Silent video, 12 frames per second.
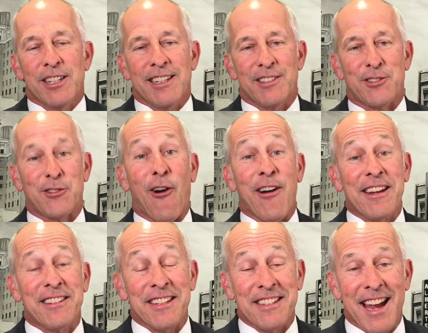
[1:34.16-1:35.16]

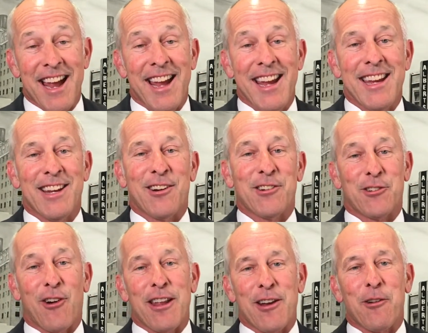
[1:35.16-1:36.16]
Starting today, or
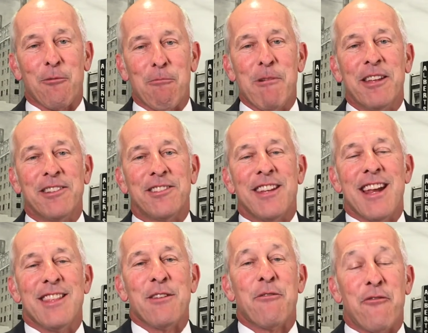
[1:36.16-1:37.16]
starting on
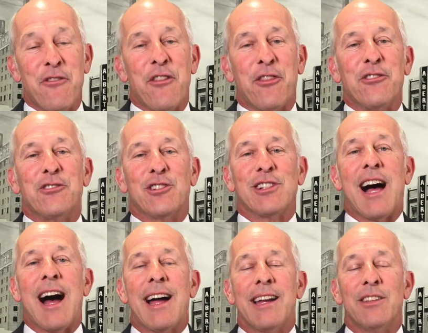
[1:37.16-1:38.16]
Wednesday, the 5th of
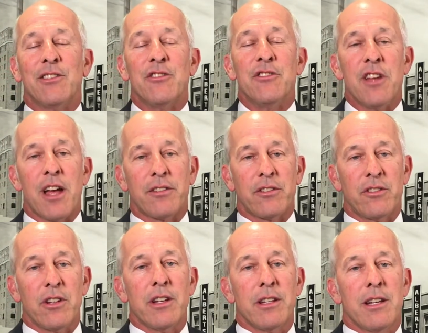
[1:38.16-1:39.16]
July, is
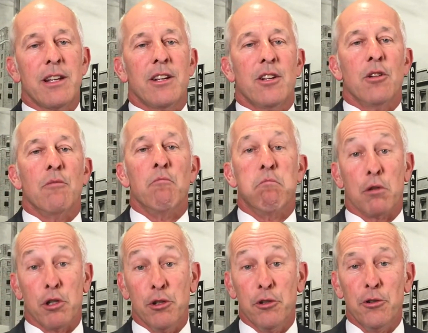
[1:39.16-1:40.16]
Dustin
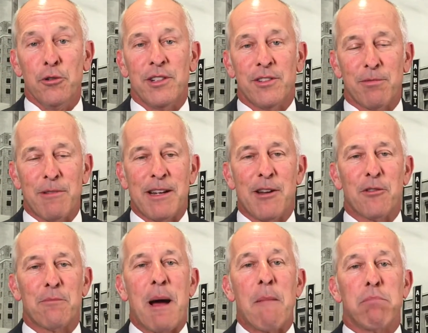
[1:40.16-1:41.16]
Blue, he
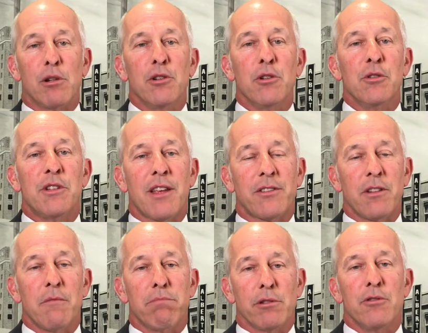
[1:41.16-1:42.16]
goes by Blue,
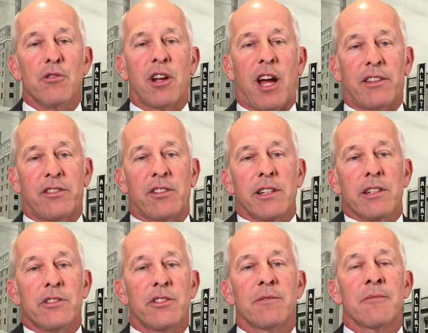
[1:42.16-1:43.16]
Dustin Blue
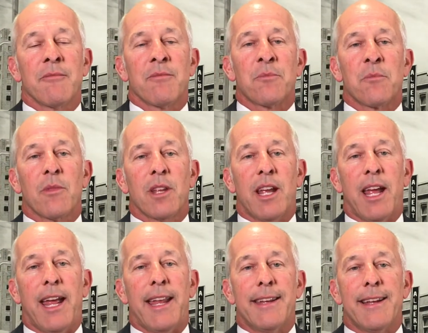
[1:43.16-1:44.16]
Kostelich.
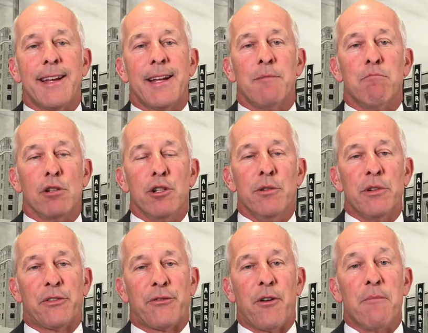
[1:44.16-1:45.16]
And Blue
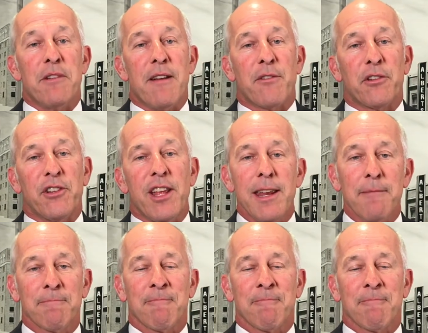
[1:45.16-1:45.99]
is from Denver City.